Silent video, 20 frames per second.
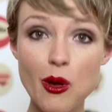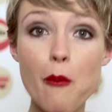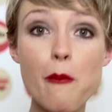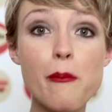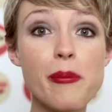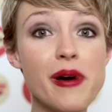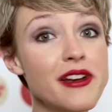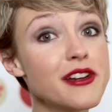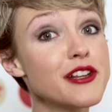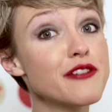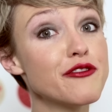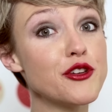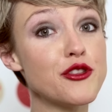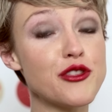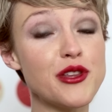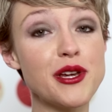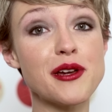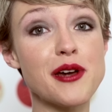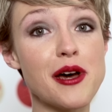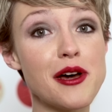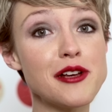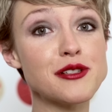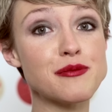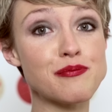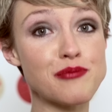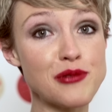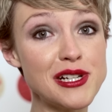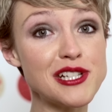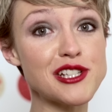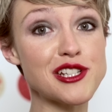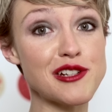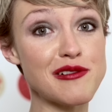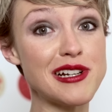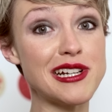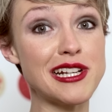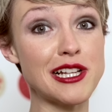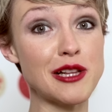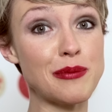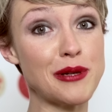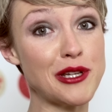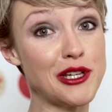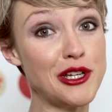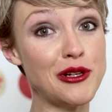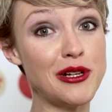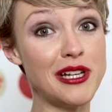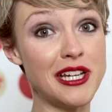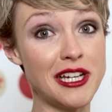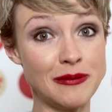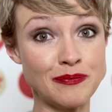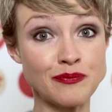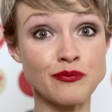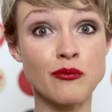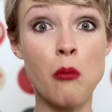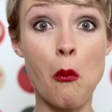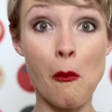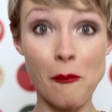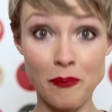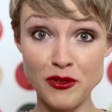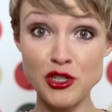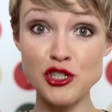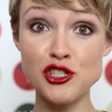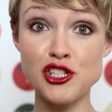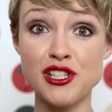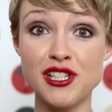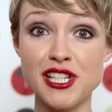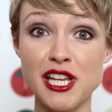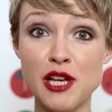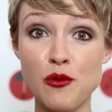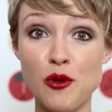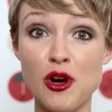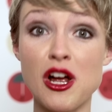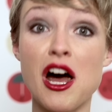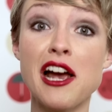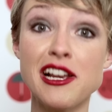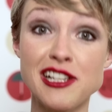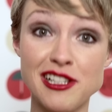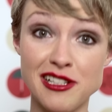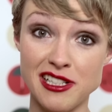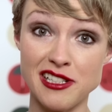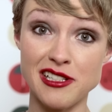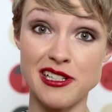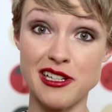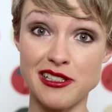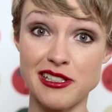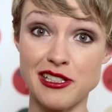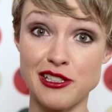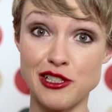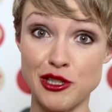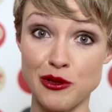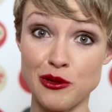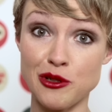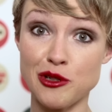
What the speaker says: But if you think us Brits are a little peculiar, you should see what Iceland tucks into on